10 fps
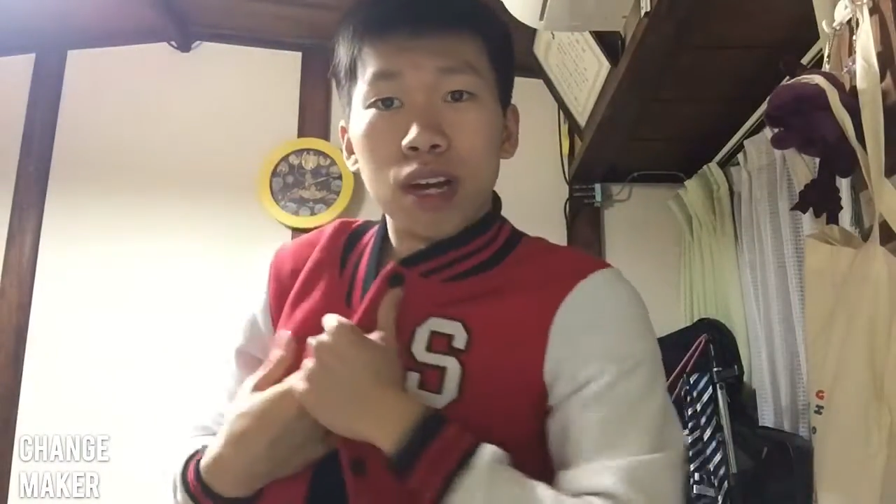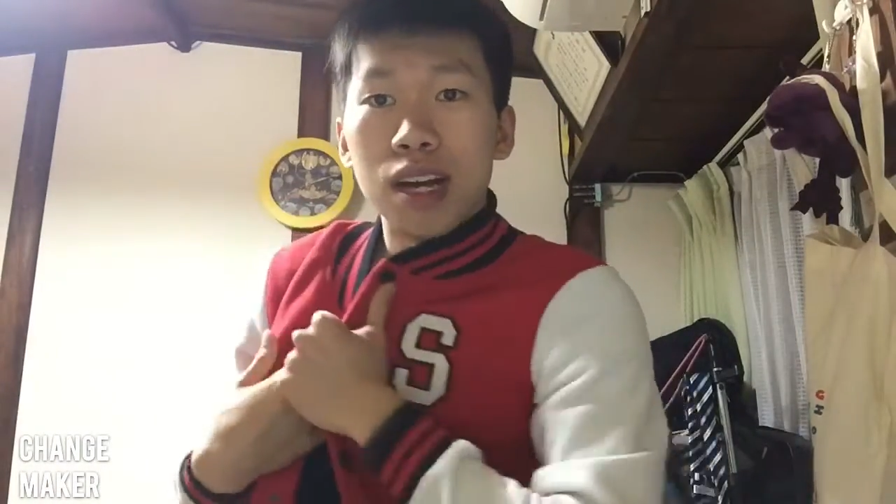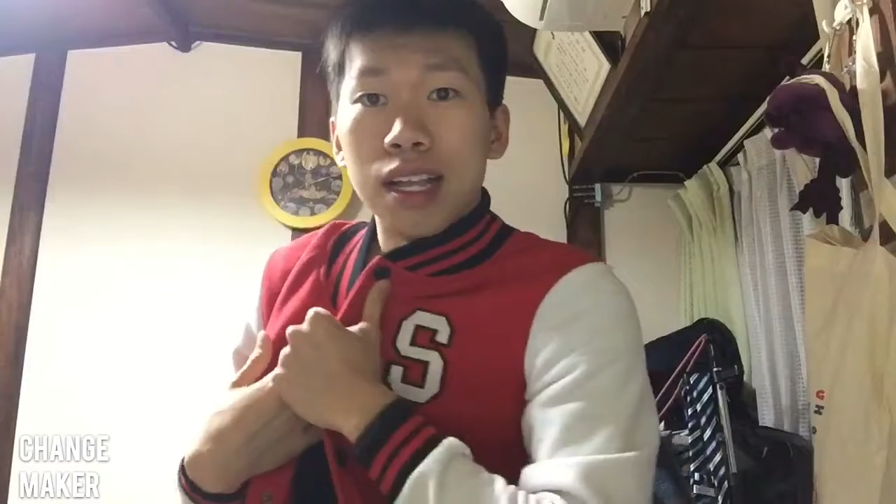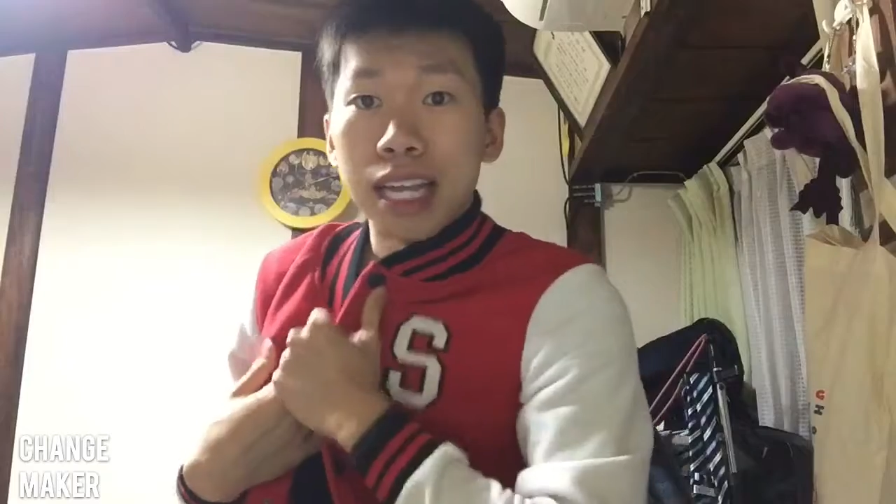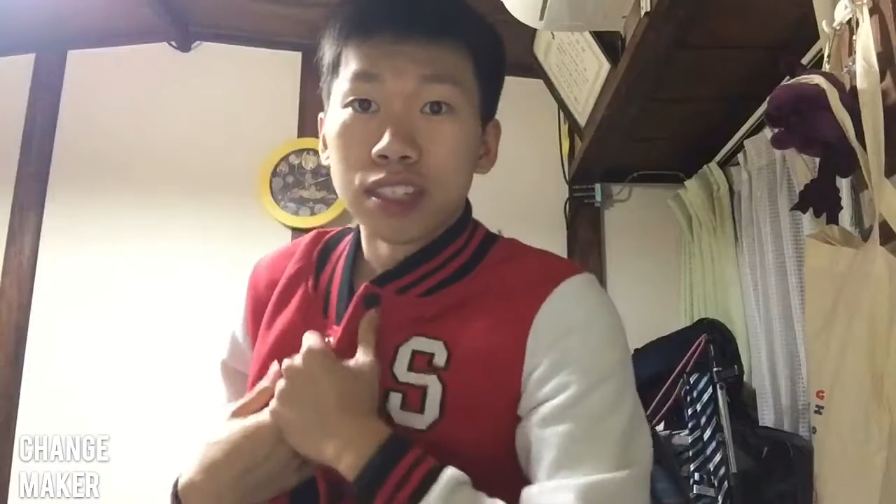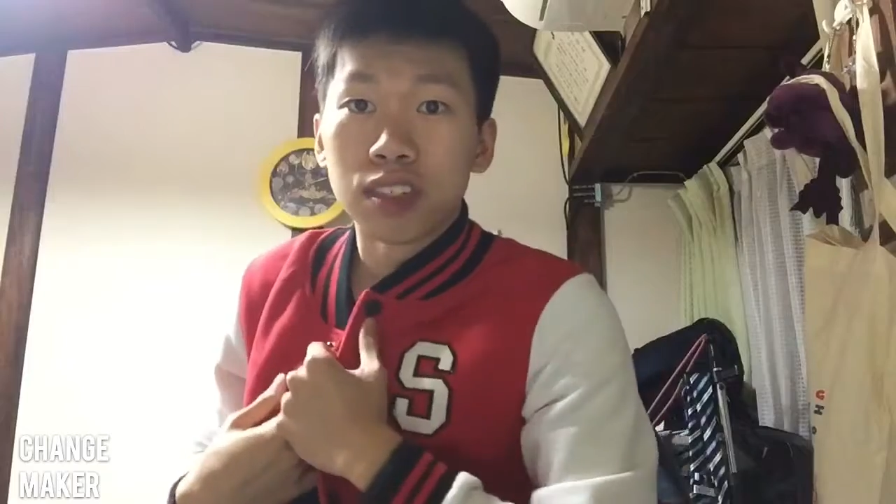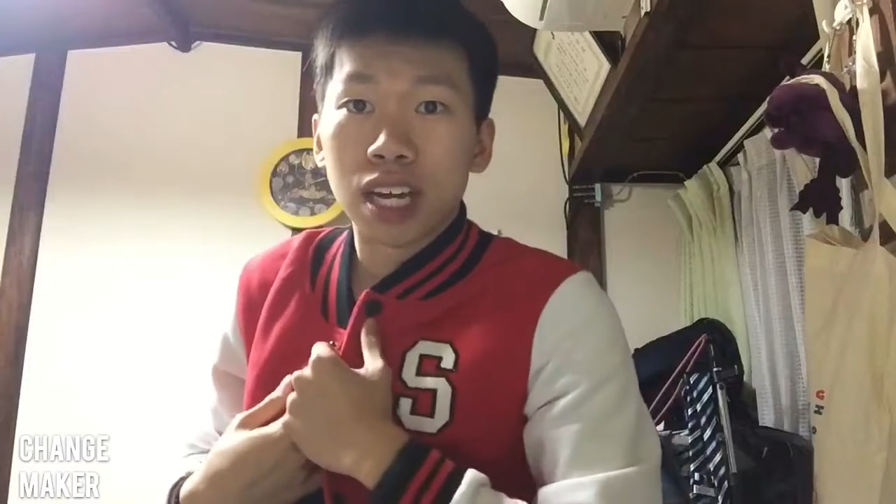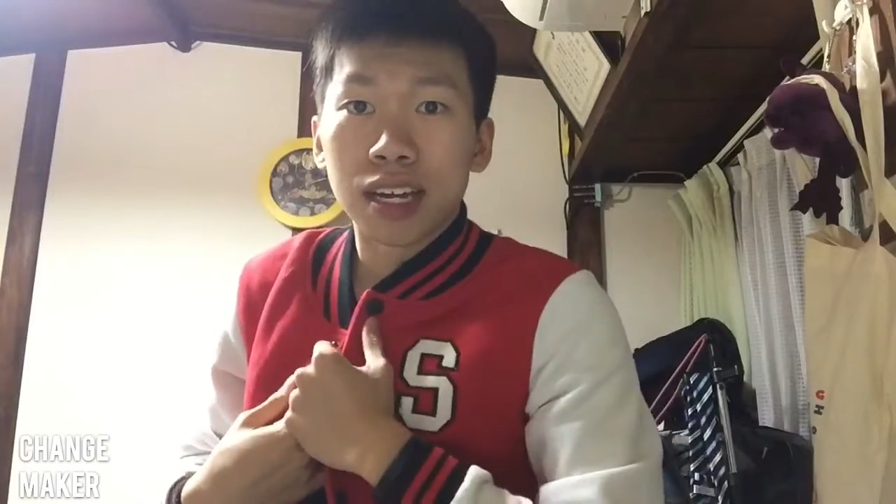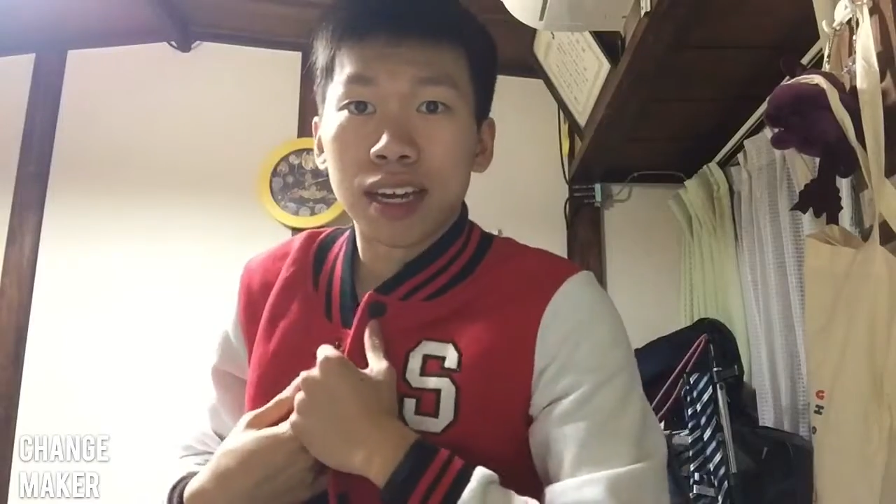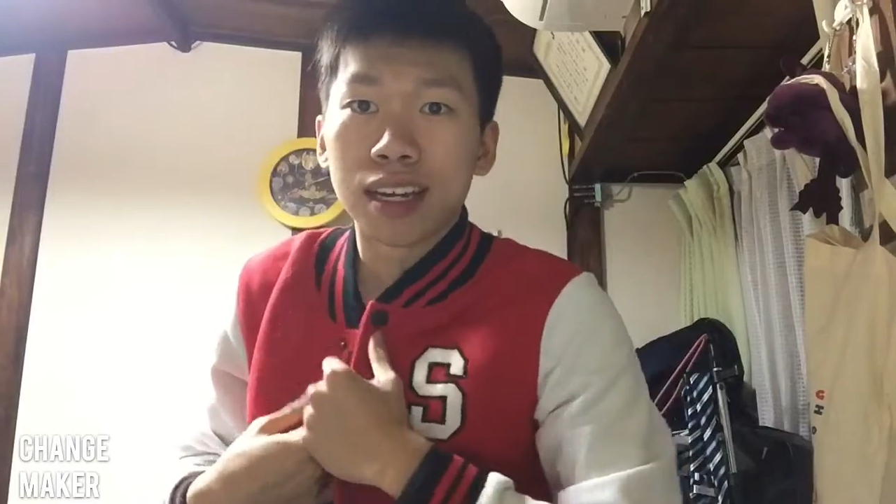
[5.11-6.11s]
uh, lead
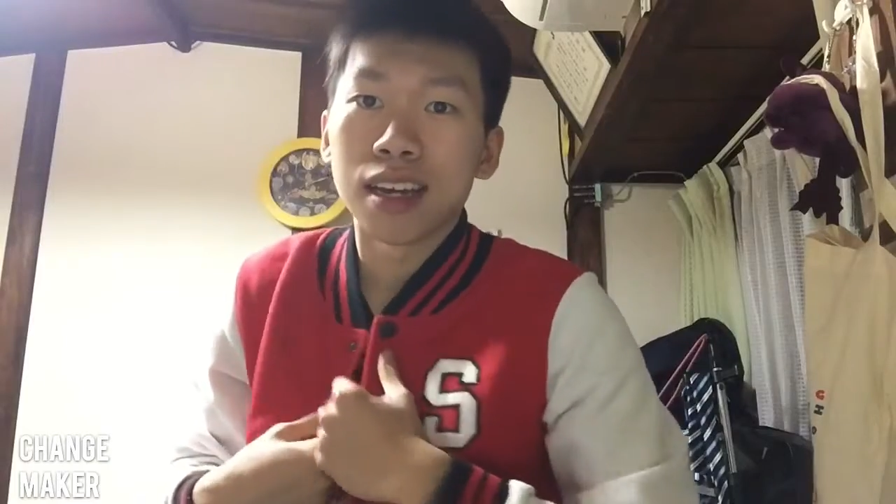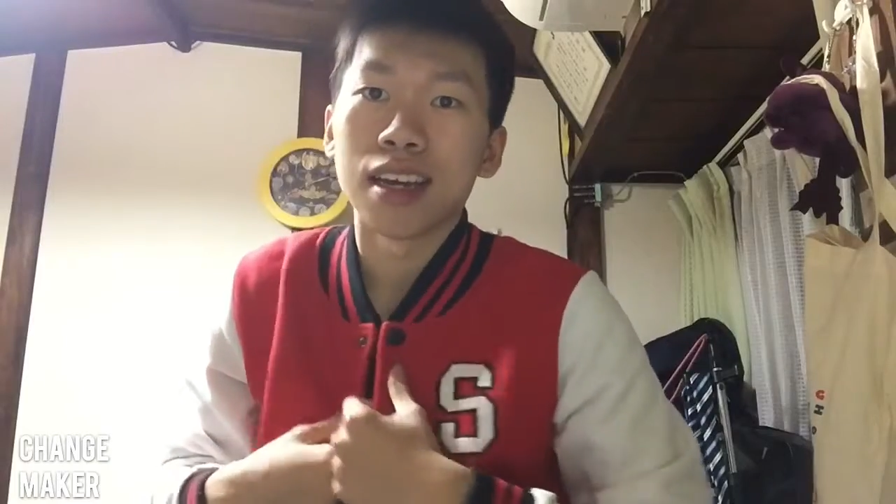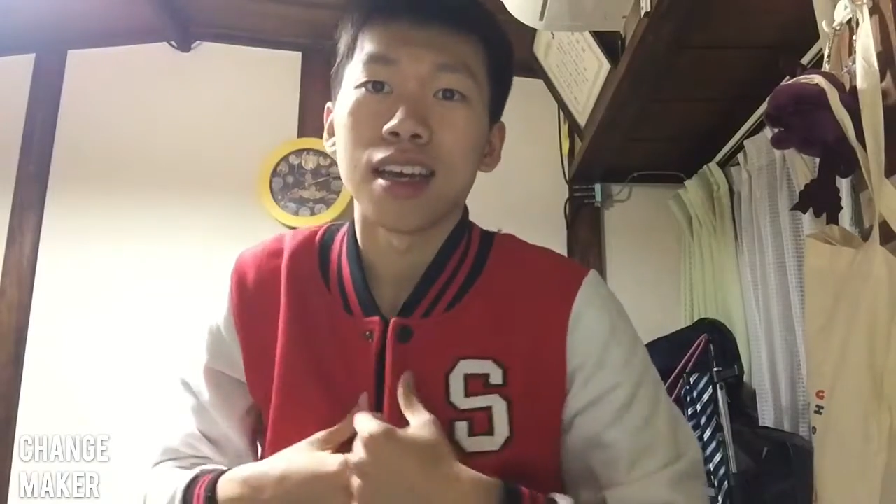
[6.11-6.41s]
jacket,